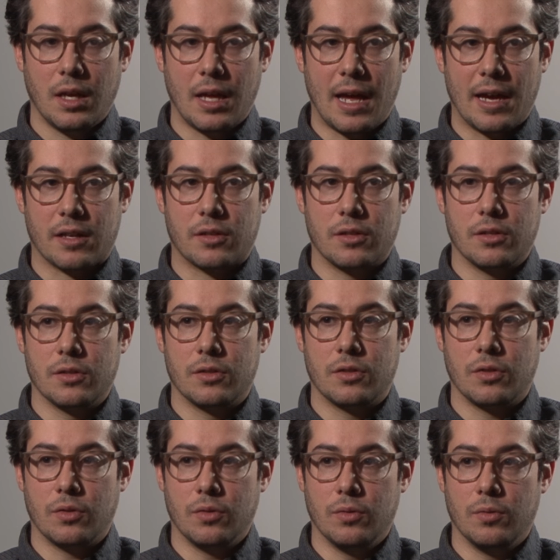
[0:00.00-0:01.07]
actors
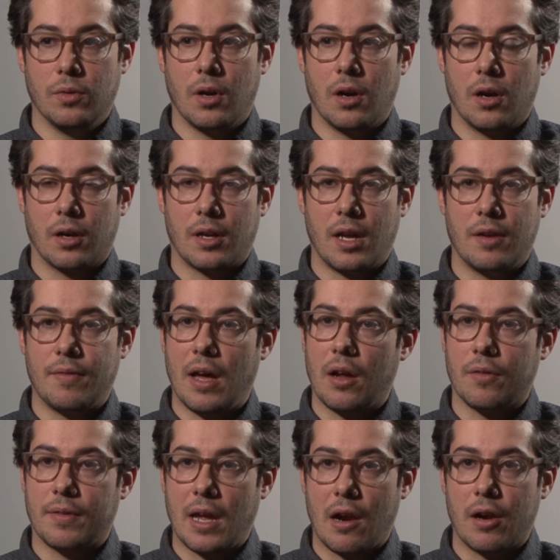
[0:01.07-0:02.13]
who are kind of out
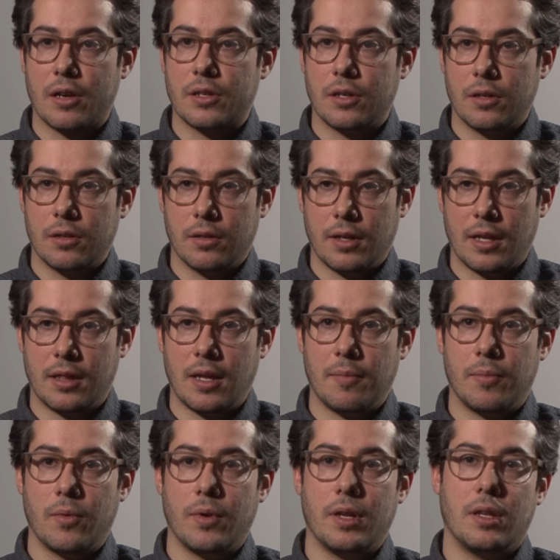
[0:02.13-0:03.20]
of character at
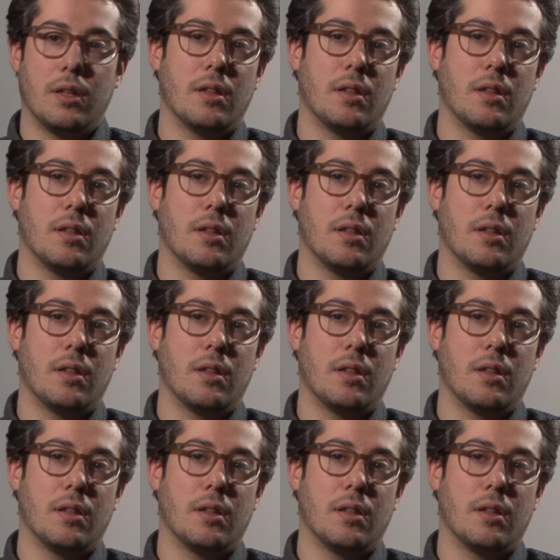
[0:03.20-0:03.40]
that point.